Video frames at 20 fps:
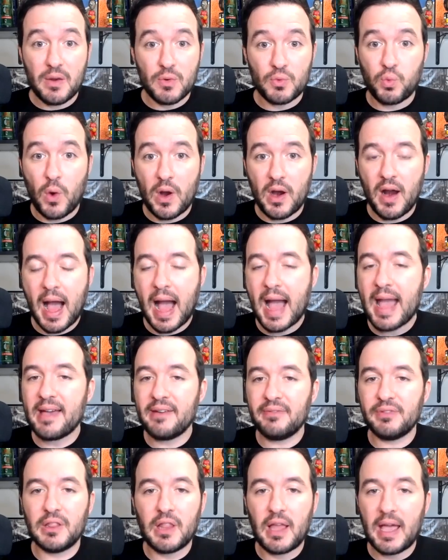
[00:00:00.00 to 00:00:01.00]
where I have
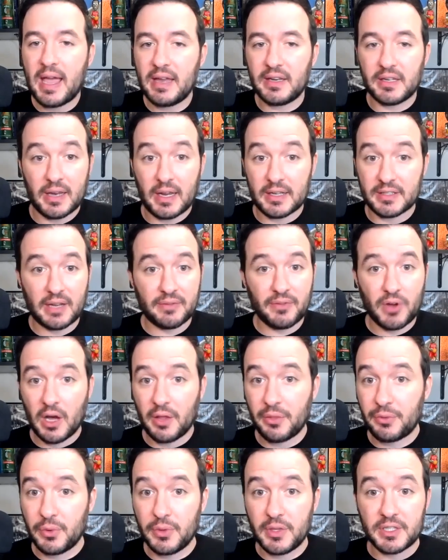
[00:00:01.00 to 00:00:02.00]
landed as I've gone
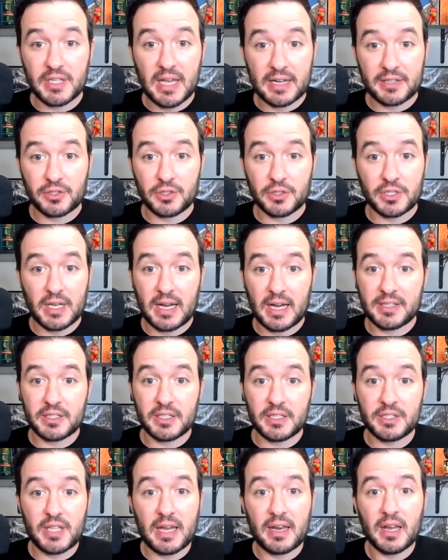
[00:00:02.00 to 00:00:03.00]
through this exercise
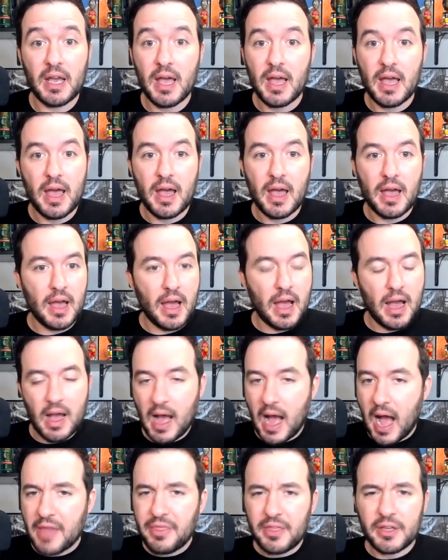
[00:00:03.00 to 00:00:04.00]
is that
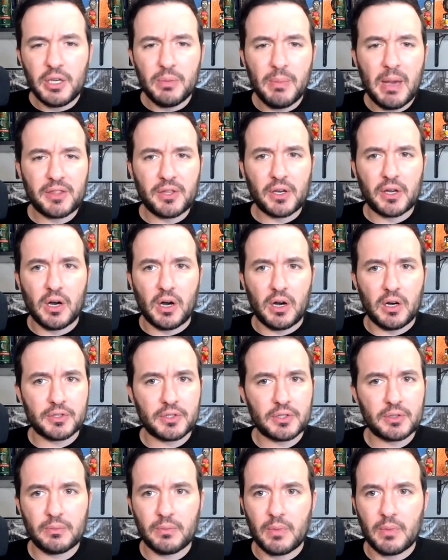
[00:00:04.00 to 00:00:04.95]
I think you make the calls.